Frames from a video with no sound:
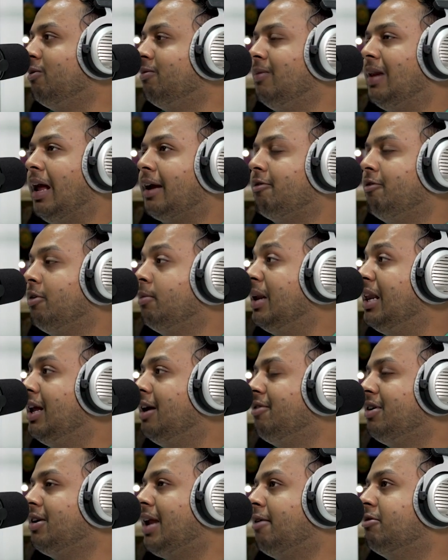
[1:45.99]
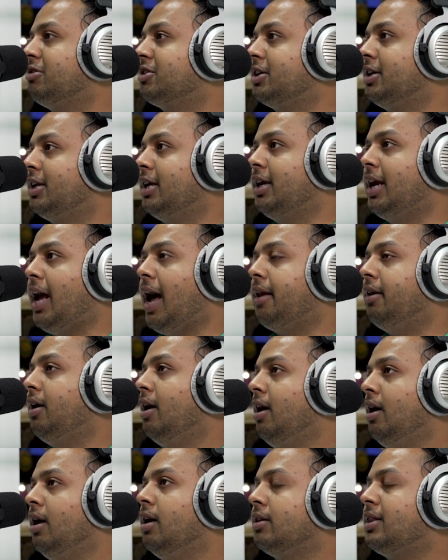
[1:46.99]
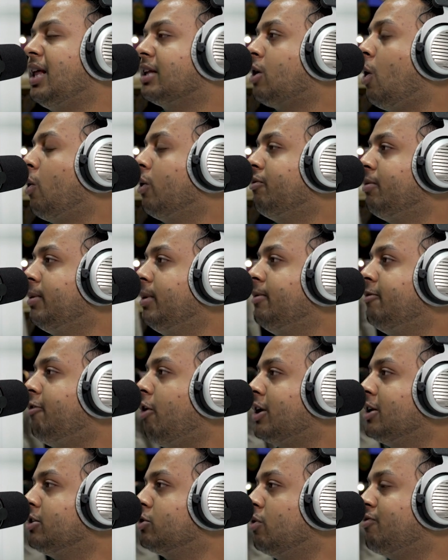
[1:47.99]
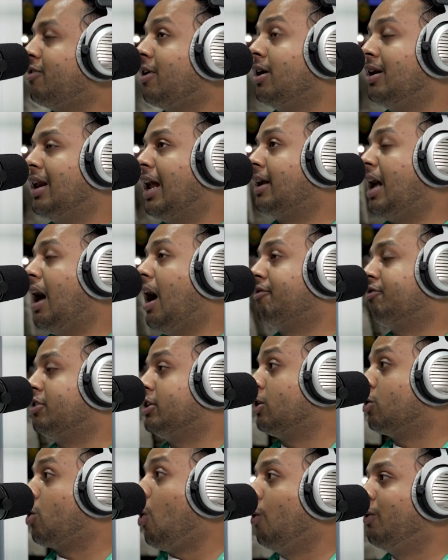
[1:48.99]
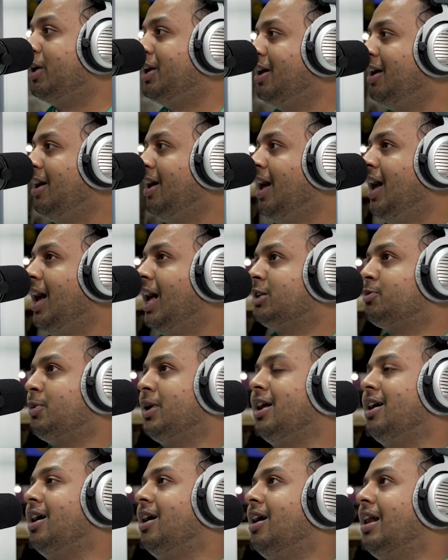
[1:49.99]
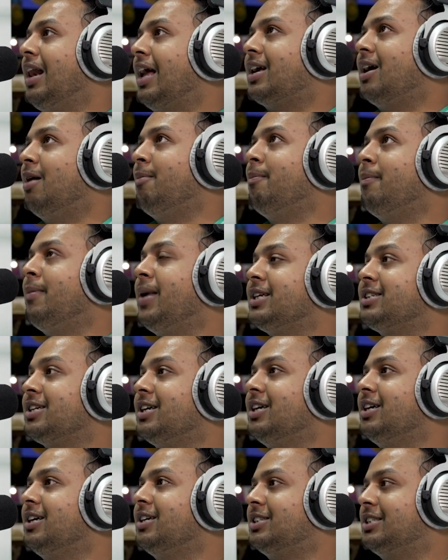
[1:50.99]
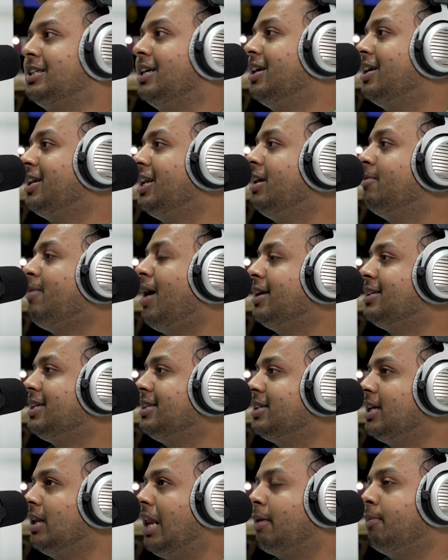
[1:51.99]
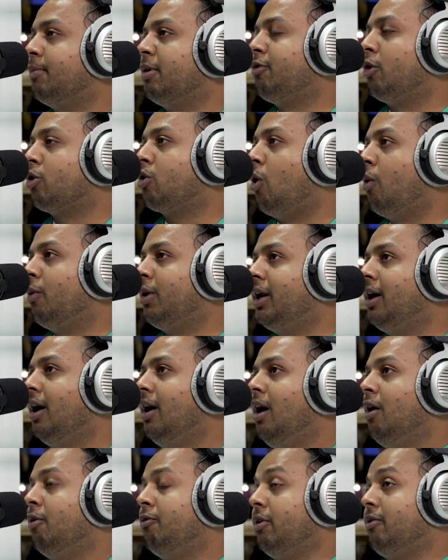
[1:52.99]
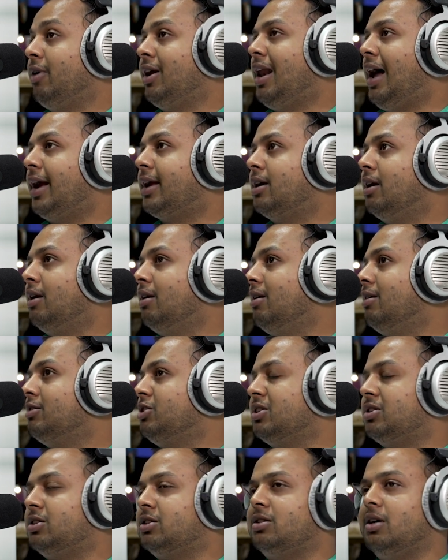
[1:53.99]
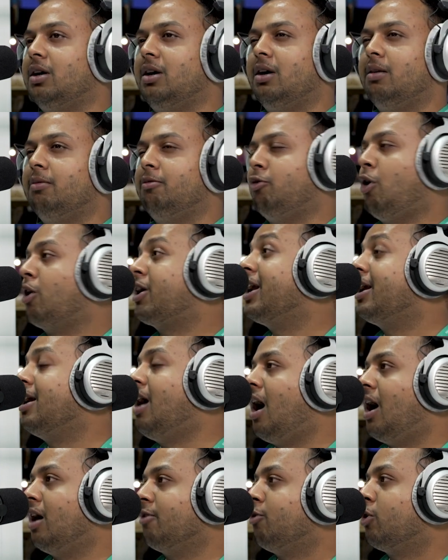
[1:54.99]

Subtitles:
Like we believe in diversity, and that's how it's been working so far. Like after the COVID, it's been like a major turn in my agency. Like before COVID, we were like just working hard.